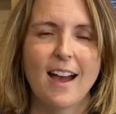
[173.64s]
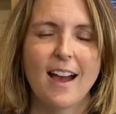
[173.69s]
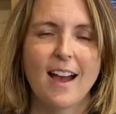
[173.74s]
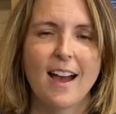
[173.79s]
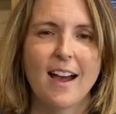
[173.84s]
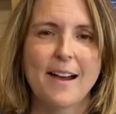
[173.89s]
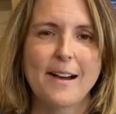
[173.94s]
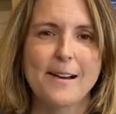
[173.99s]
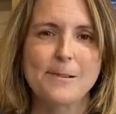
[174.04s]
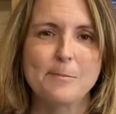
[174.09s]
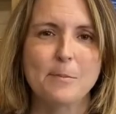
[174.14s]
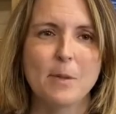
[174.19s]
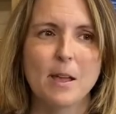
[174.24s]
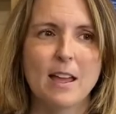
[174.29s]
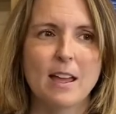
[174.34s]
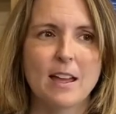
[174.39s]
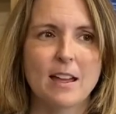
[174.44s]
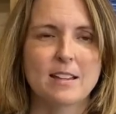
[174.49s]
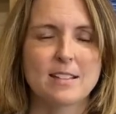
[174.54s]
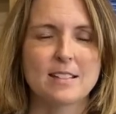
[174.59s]

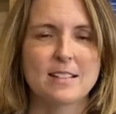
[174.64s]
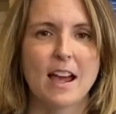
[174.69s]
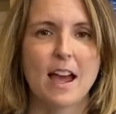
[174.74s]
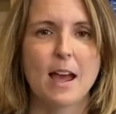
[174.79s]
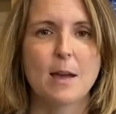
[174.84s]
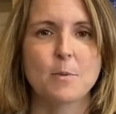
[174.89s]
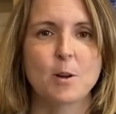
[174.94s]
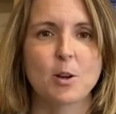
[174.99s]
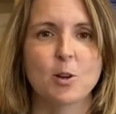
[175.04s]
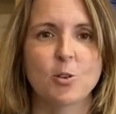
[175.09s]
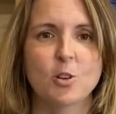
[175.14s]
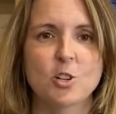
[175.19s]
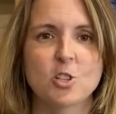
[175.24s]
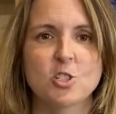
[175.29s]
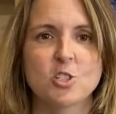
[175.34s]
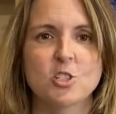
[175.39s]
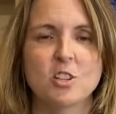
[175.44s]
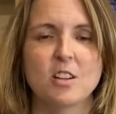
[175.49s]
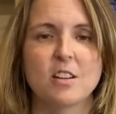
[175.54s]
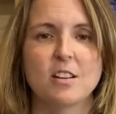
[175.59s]
and I'm a
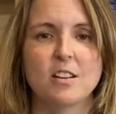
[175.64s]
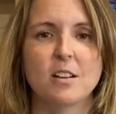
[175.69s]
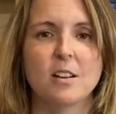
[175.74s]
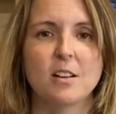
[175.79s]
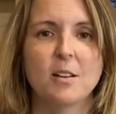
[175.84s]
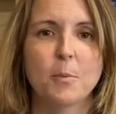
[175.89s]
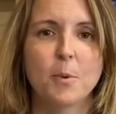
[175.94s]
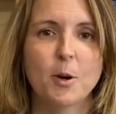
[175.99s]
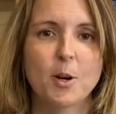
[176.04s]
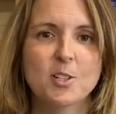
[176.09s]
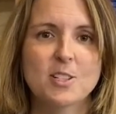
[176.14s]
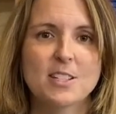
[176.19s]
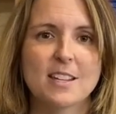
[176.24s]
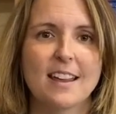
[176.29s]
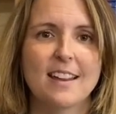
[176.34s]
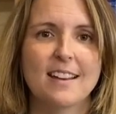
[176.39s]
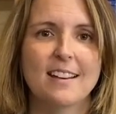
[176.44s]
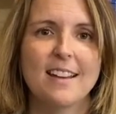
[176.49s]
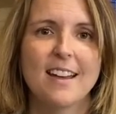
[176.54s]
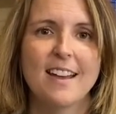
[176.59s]
Christian
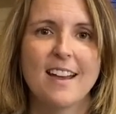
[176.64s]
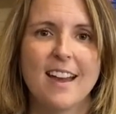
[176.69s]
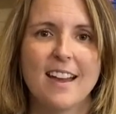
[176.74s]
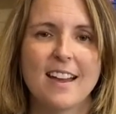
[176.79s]
person,